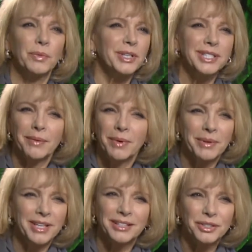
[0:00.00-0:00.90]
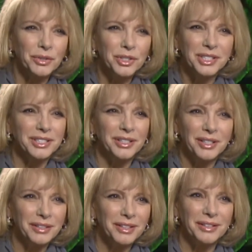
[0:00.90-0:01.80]
What does that? I mean, so just
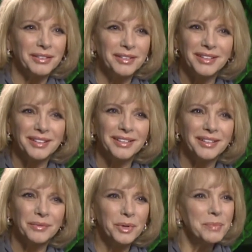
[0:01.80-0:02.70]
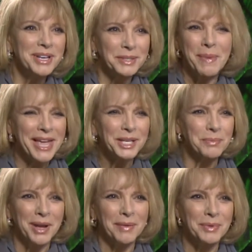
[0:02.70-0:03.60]
what do you mean as a
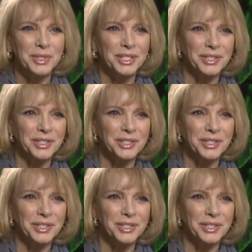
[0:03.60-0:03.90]
pantomime? I mean, just.